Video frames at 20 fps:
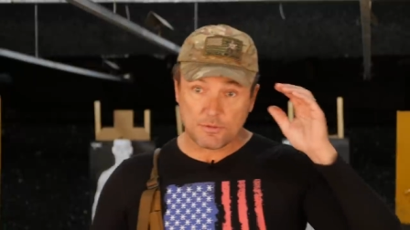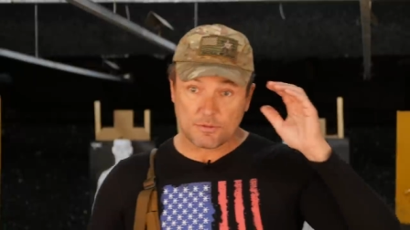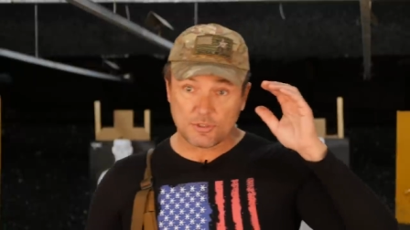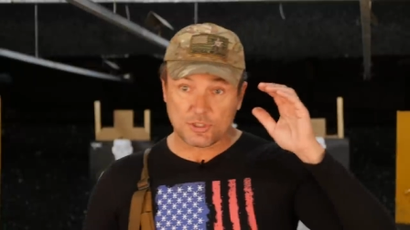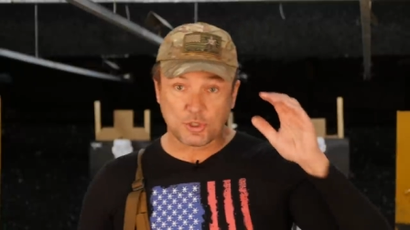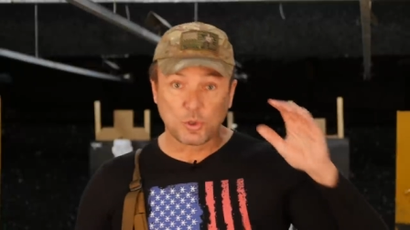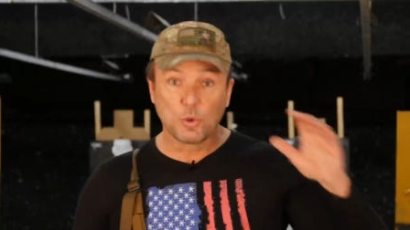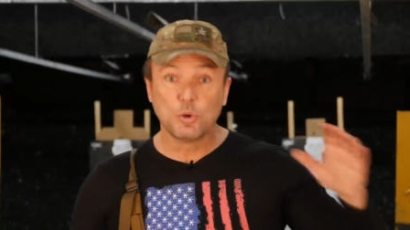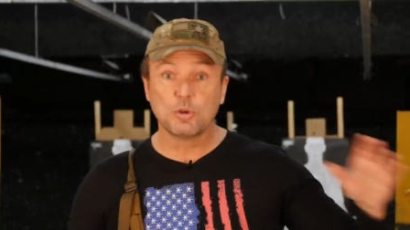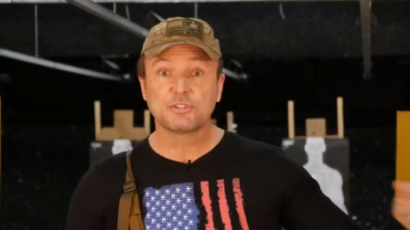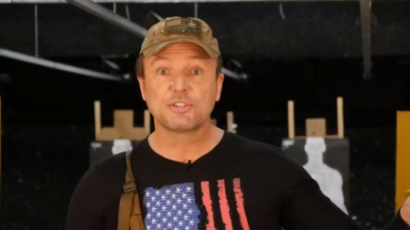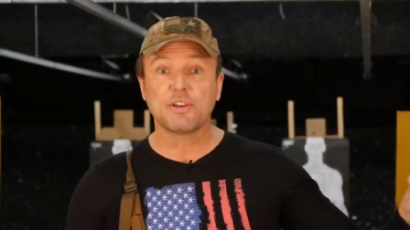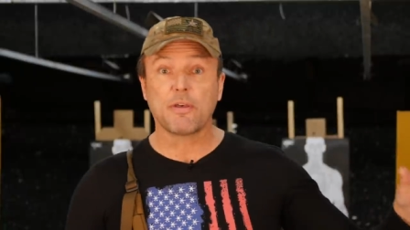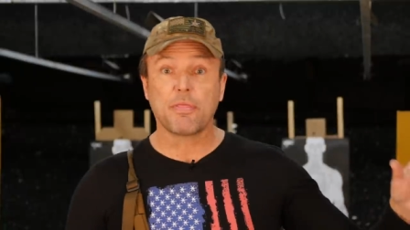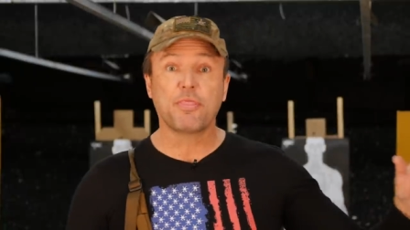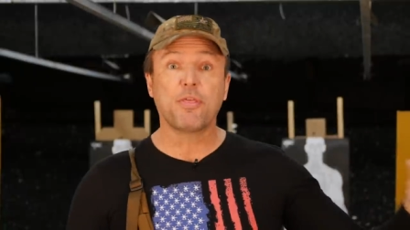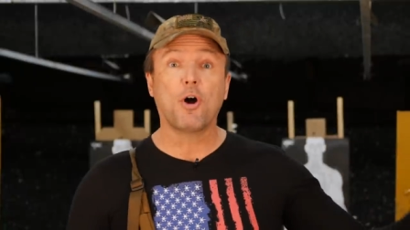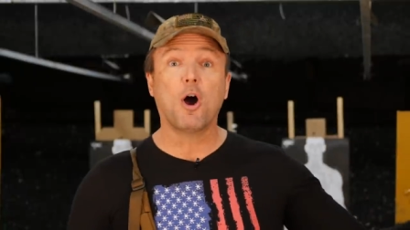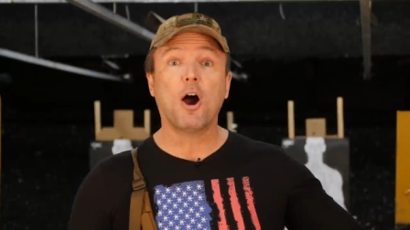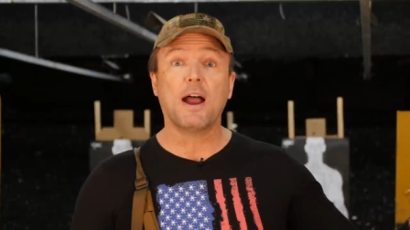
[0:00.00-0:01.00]
schools
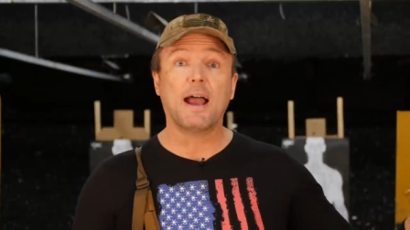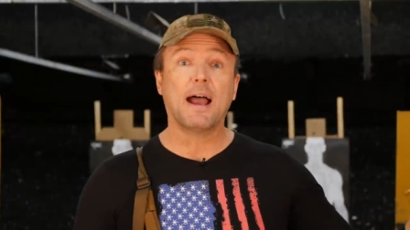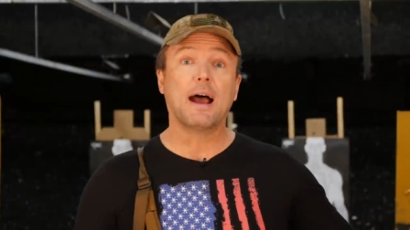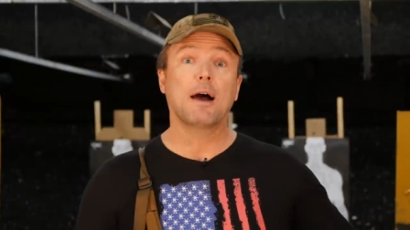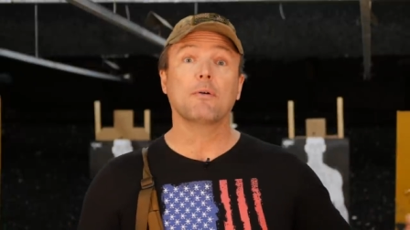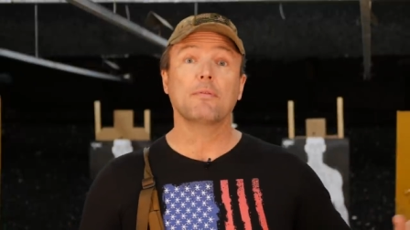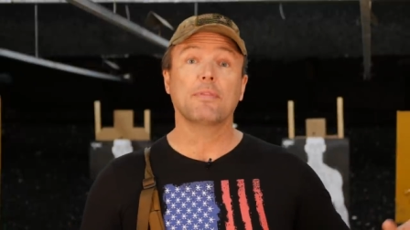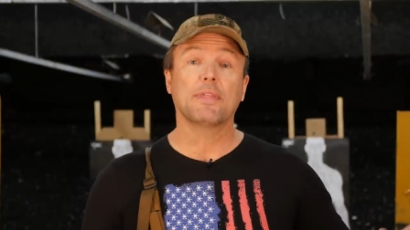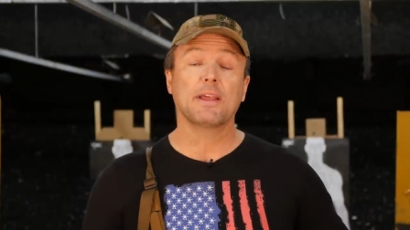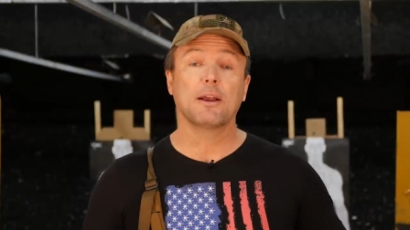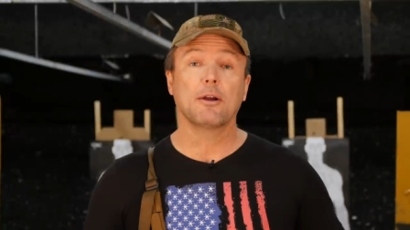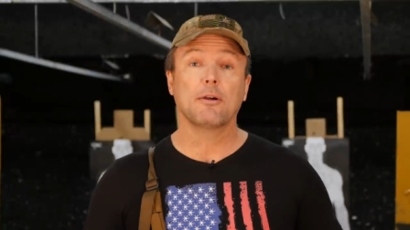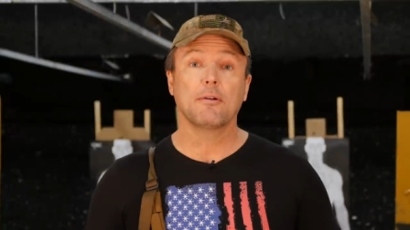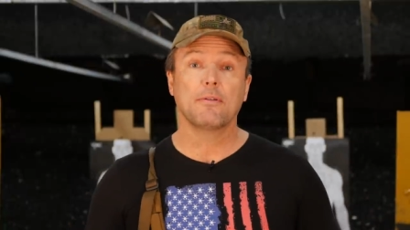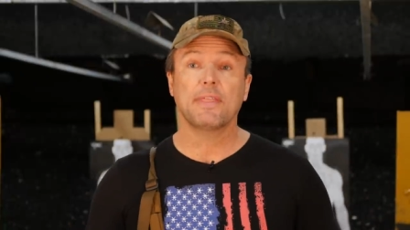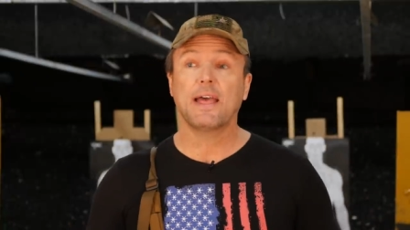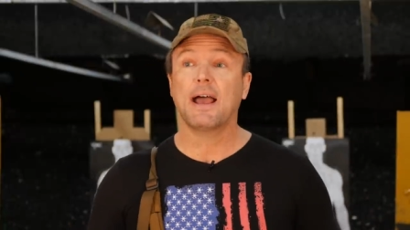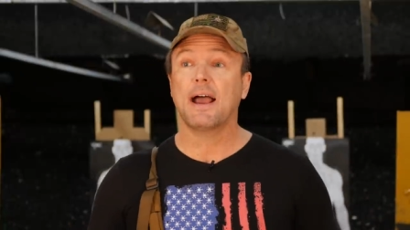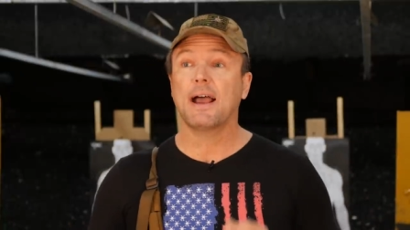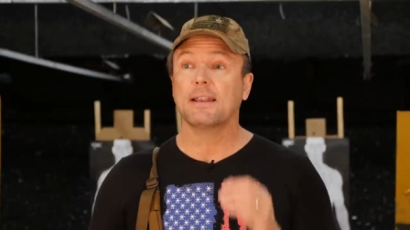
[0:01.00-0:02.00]
of thought out there
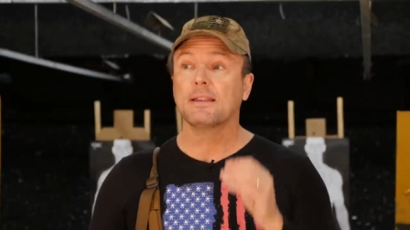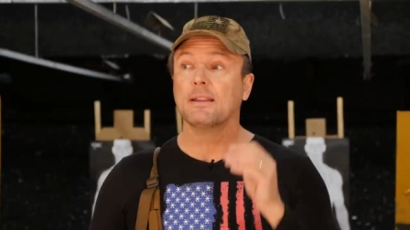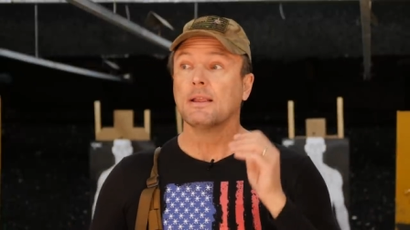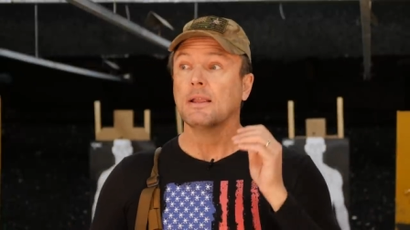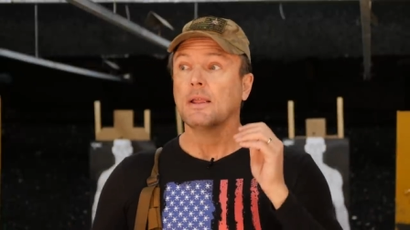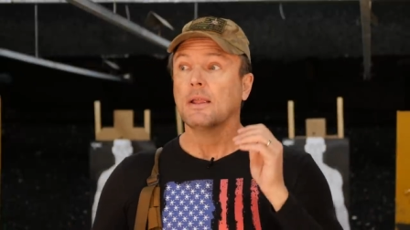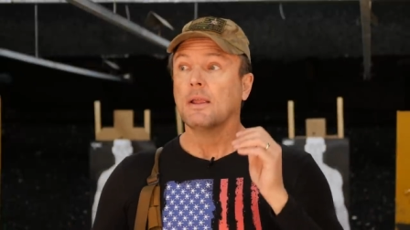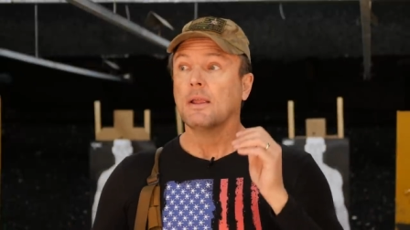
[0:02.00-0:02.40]
that,